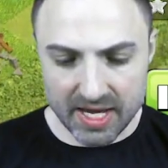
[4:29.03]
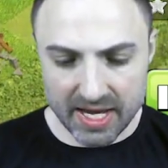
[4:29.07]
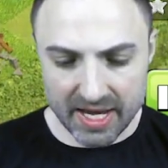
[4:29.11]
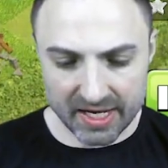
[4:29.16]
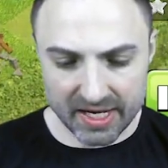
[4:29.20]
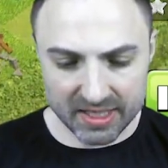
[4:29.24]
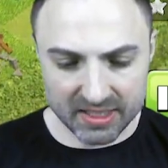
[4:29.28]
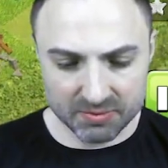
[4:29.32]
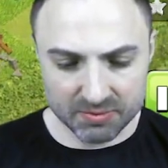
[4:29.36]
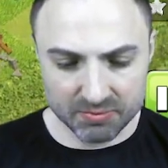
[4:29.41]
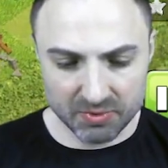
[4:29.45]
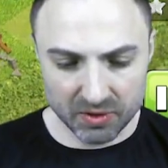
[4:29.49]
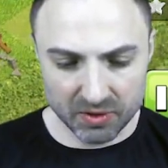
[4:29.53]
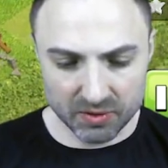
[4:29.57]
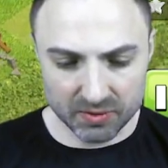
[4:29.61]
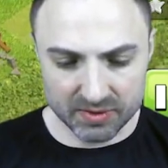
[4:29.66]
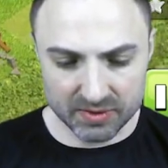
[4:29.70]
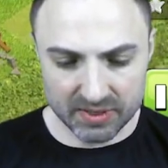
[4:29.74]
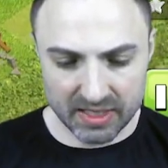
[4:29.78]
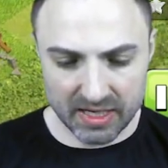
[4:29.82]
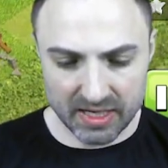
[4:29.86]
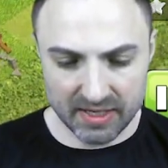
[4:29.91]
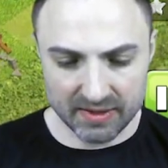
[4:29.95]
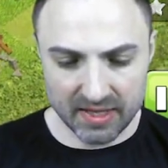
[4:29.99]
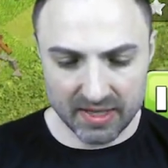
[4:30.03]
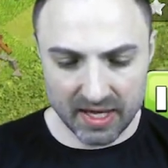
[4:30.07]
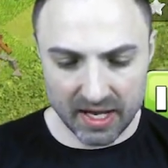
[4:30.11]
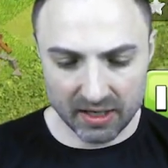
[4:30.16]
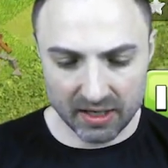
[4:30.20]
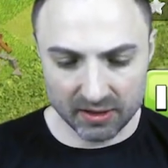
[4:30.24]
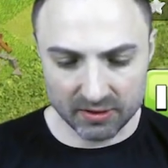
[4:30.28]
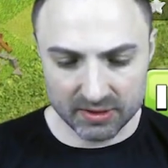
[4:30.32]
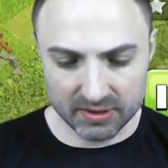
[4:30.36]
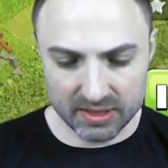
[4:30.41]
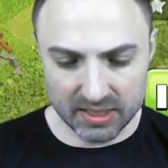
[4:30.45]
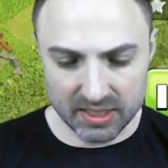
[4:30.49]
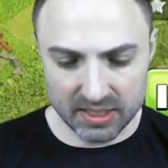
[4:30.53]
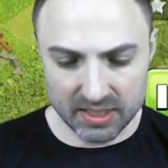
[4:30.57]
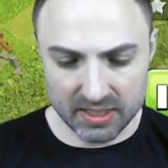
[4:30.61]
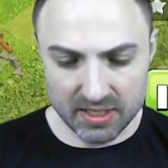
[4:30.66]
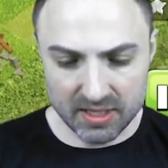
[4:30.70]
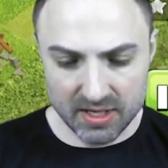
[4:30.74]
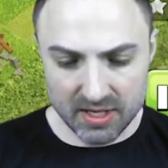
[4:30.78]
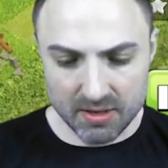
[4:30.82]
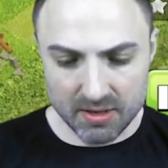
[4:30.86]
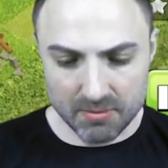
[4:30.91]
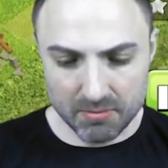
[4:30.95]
Expos and the Air D.